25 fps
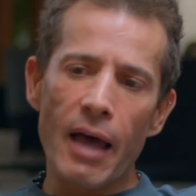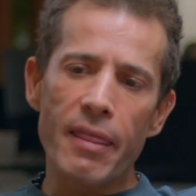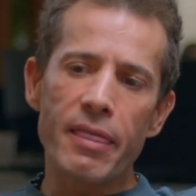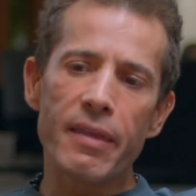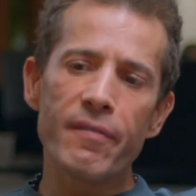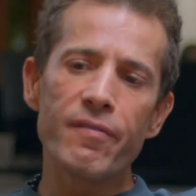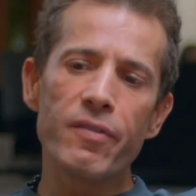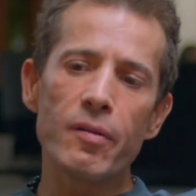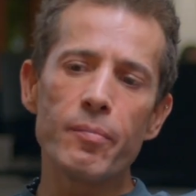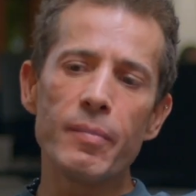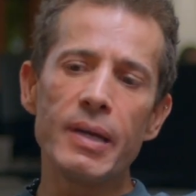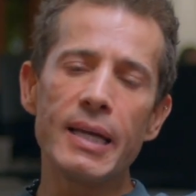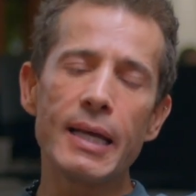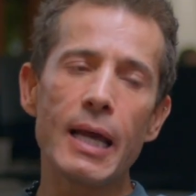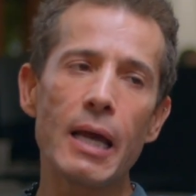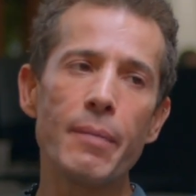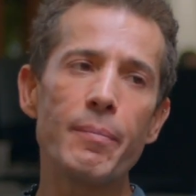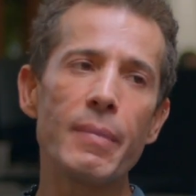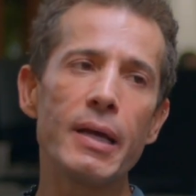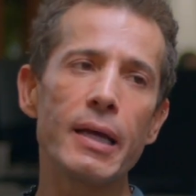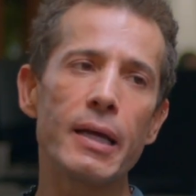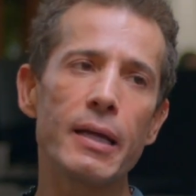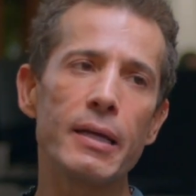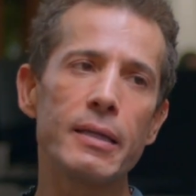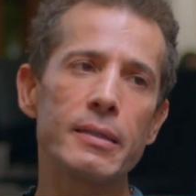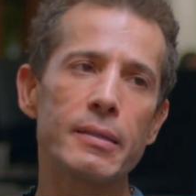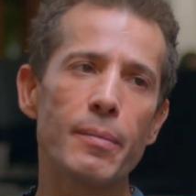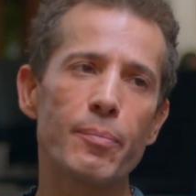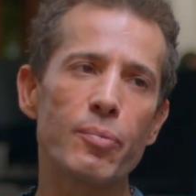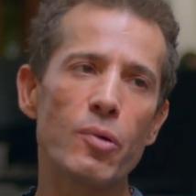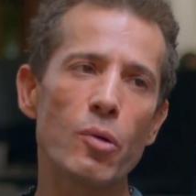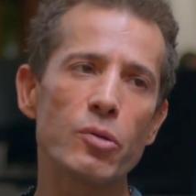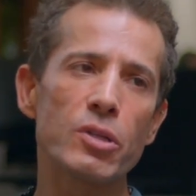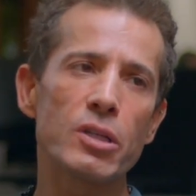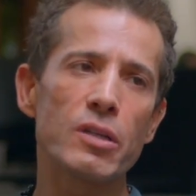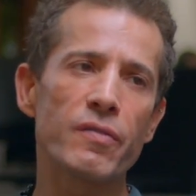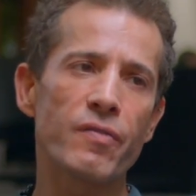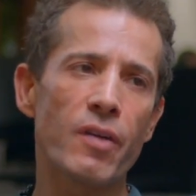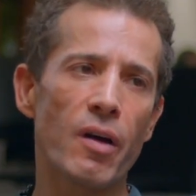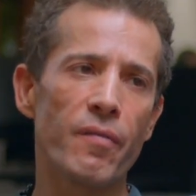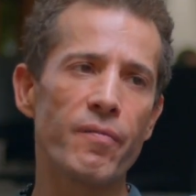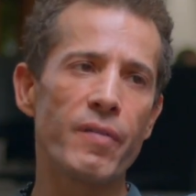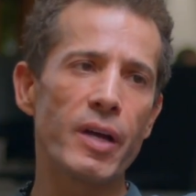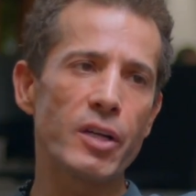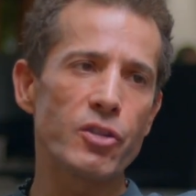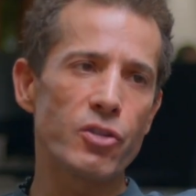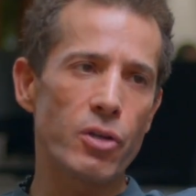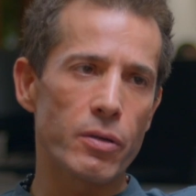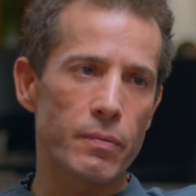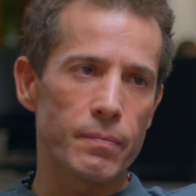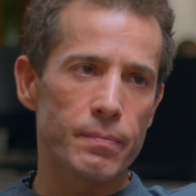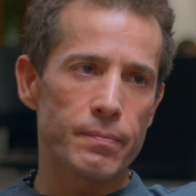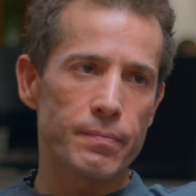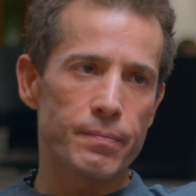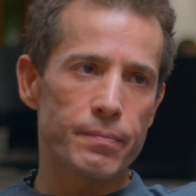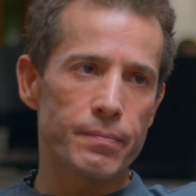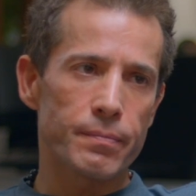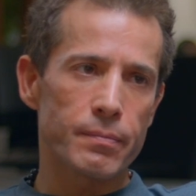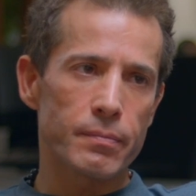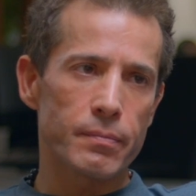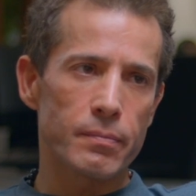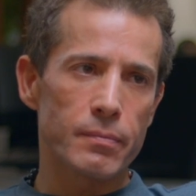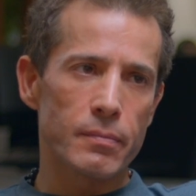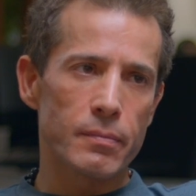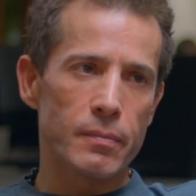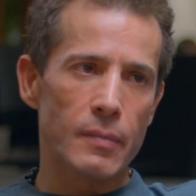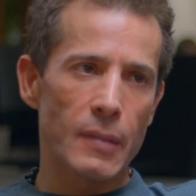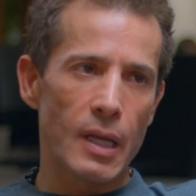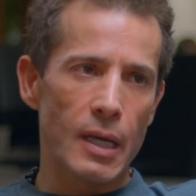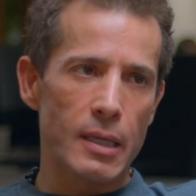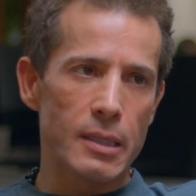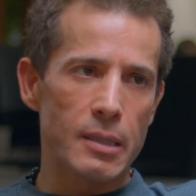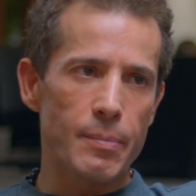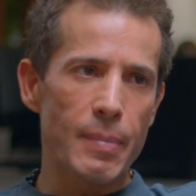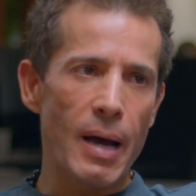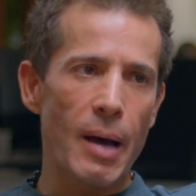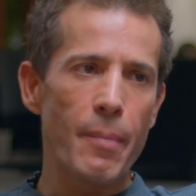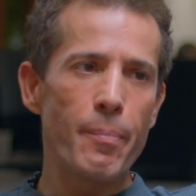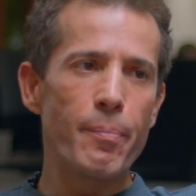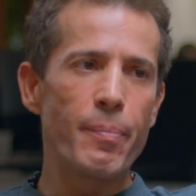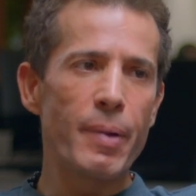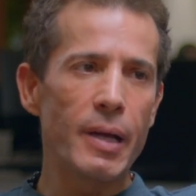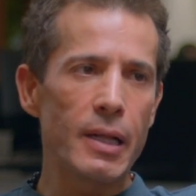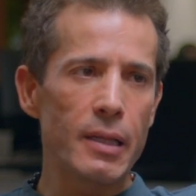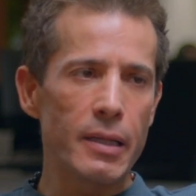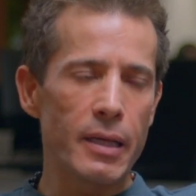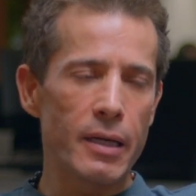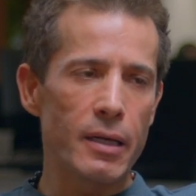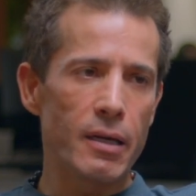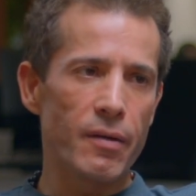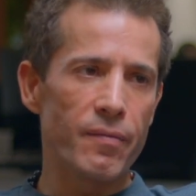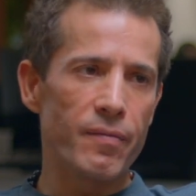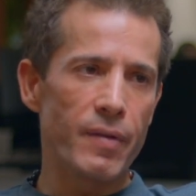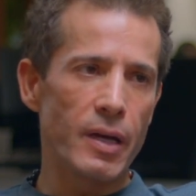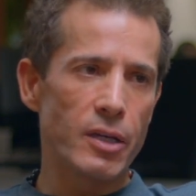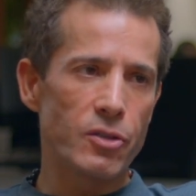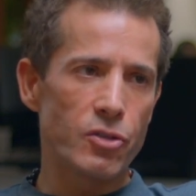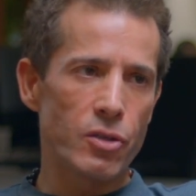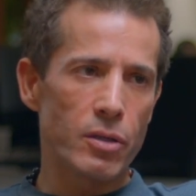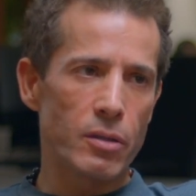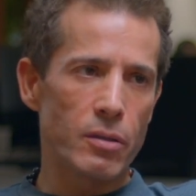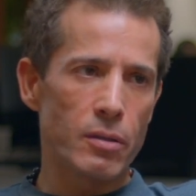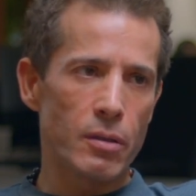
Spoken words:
I think for me, game making is a process of conviction. It's about building conviction